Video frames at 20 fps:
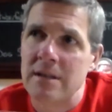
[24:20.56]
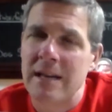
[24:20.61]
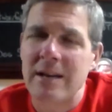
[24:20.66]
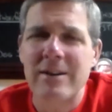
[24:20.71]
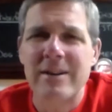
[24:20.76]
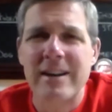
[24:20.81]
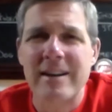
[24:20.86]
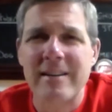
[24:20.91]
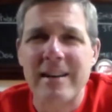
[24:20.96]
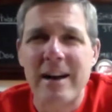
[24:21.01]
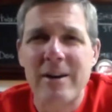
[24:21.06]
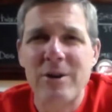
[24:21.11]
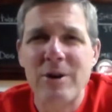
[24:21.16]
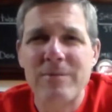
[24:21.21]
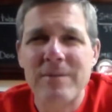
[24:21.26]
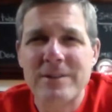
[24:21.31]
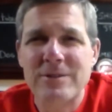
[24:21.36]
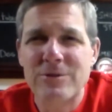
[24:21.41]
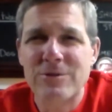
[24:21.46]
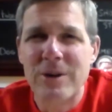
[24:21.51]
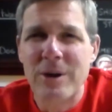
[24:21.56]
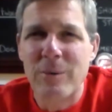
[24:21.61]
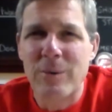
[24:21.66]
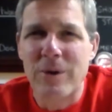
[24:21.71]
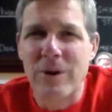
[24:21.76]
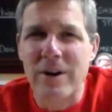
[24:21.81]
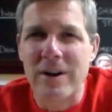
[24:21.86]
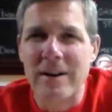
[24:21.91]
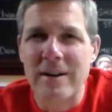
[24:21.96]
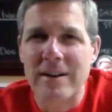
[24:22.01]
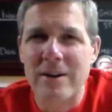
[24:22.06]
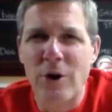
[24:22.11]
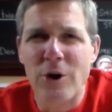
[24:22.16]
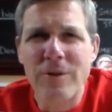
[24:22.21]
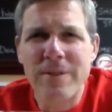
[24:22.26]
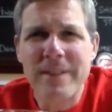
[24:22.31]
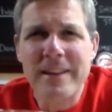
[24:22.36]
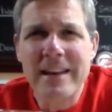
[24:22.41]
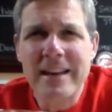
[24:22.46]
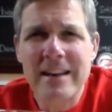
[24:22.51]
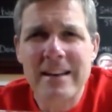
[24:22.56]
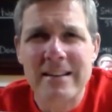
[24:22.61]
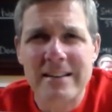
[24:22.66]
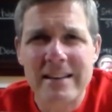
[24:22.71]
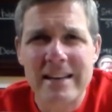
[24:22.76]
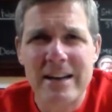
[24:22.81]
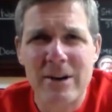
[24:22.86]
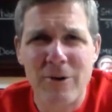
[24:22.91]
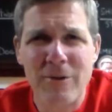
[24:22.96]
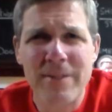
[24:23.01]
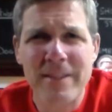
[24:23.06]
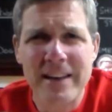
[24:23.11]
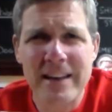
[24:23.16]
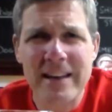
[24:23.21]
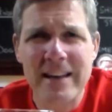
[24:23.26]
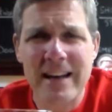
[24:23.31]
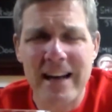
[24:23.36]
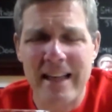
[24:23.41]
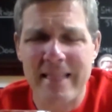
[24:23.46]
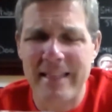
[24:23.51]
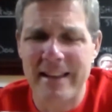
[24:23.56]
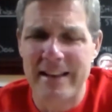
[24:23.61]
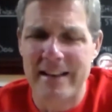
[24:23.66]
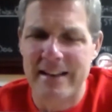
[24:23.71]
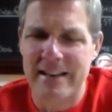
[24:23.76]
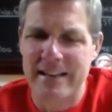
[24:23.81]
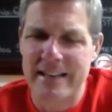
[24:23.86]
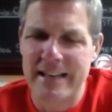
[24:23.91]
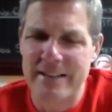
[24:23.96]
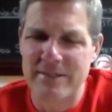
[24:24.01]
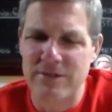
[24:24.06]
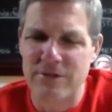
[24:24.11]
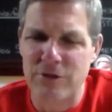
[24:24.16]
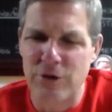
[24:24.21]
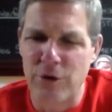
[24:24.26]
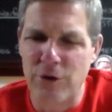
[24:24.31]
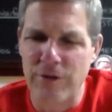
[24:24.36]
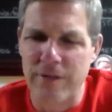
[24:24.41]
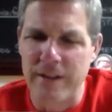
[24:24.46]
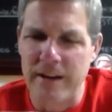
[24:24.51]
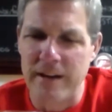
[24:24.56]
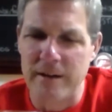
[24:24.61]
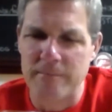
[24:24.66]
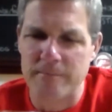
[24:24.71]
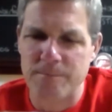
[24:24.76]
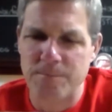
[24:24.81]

I don't know if that's the right word. Earthy. Earthy? I guess it's earthy.